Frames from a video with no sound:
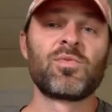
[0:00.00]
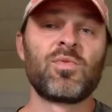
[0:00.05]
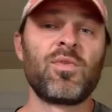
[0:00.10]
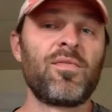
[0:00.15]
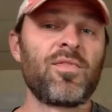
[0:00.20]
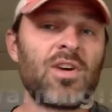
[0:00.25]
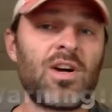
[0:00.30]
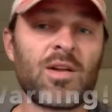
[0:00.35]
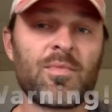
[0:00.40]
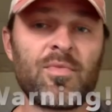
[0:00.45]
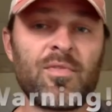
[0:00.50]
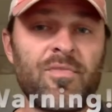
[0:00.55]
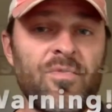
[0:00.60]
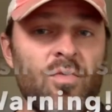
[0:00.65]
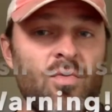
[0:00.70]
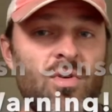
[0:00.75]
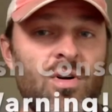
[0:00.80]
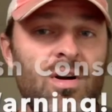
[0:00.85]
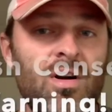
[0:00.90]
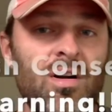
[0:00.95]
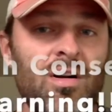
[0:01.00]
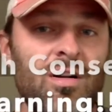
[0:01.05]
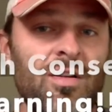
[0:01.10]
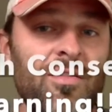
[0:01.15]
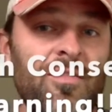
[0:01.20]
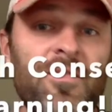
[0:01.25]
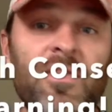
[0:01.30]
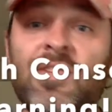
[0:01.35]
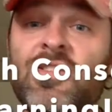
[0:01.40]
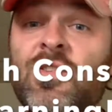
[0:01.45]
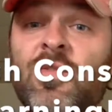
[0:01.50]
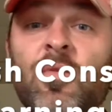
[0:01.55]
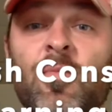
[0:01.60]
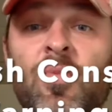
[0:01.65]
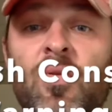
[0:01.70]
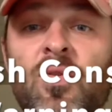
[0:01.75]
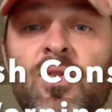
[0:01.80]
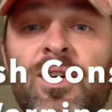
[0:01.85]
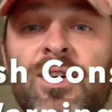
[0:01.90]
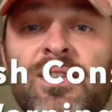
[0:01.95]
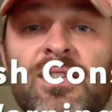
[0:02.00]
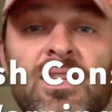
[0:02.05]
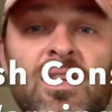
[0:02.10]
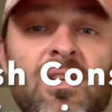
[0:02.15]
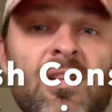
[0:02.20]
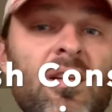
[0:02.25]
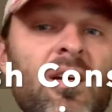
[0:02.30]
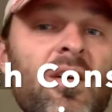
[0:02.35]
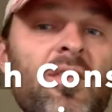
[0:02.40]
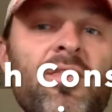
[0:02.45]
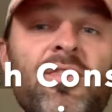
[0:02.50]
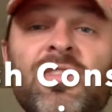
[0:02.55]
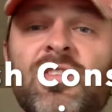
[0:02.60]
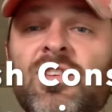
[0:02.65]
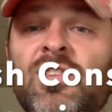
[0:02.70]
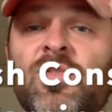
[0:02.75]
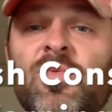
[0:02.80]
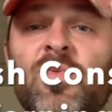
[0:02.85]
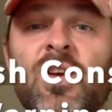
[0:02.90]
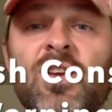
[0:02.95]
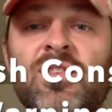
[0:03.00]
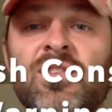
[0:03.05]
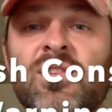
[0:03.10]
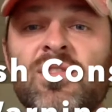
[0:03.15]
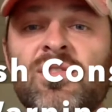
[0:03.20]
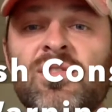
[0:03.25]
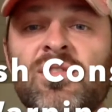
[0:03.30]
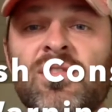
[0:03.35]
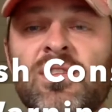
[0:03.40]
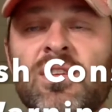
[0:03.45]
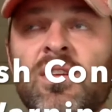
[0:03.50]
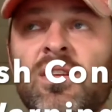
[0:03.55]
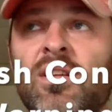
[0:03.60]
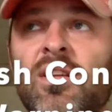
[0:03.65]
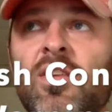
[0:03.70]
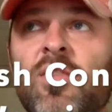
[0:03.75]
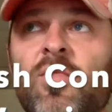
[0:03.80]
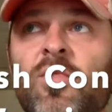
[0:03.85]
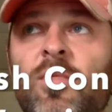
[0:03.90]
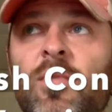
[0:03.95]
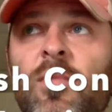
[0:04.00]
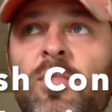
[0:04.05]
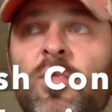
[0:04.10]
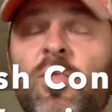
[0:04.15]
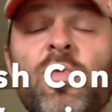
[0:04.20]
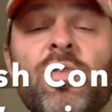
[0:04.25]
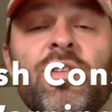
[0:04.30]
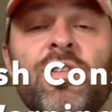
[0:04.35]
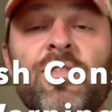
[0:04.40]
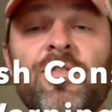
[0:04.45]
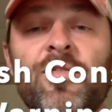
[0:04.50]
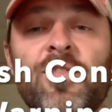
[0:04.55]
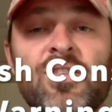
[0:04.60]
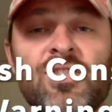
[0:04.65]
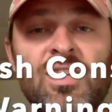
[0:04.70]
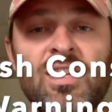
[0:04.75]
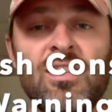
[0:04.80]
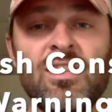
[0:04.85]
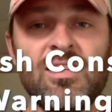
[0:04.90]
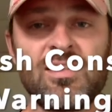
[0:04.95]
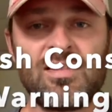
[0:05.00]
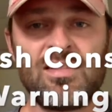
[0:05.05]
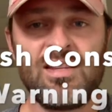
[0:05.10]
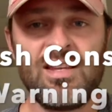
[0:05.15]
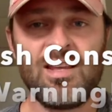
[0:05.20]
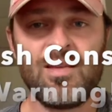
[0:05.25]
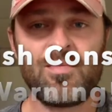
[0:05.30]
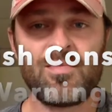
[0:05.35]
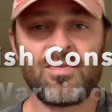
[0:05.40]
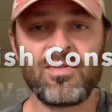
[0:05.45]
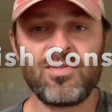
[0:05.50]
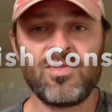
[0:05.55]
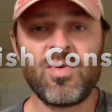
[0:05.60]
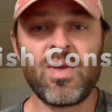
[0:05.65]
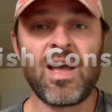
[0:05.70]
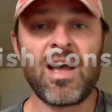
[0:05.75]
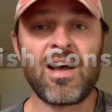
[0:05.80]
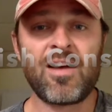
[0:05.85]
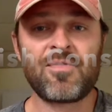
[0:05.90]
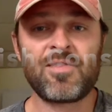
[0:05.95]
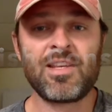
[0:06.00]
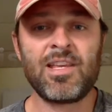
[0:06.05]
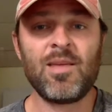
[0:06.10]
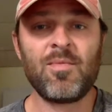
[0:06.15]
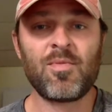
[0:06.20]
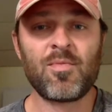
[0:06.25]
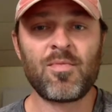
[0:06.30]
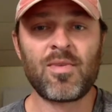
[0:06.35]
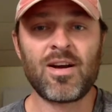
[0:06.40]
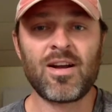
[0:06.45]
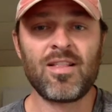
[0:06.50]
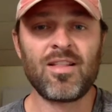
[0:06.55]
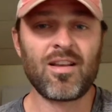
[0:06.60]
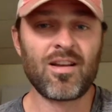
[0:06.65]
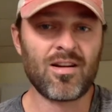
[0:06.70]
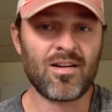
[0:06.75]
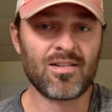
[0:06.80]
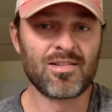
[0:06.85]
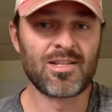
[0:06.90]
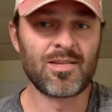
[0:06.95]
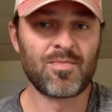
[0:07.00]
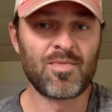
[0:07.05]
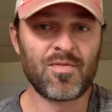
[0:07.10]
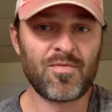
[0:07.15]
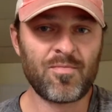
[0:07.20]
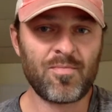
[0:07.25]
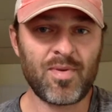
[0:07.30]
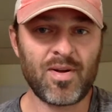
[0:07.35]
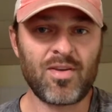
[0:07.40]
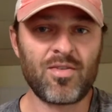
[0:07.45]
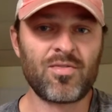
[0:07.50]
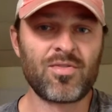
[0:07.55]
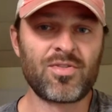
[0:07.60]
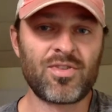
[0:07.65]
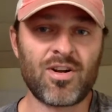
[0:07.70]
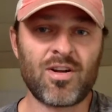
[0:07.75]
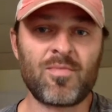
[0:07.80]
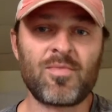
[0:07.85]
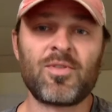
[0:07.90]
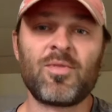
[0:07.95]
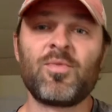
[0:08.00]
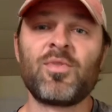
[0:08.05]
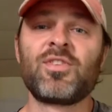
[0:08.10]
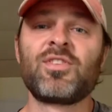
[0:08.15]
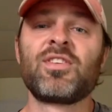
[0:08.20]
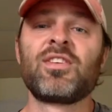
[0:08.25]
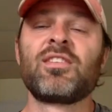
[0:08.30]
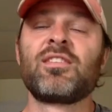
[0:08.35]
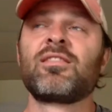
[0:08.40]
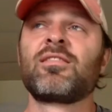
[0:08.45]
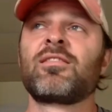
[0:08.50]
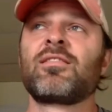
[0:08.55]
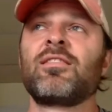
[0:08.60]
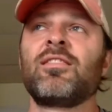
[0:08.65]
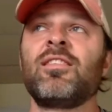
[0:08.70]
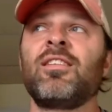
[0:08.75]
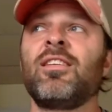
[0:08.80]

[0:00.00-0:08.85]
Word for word: Talked before on the fishing reports and other situations, you know, remember when you're fishing this deep, have to keep in mind the concept of barotrauma, which is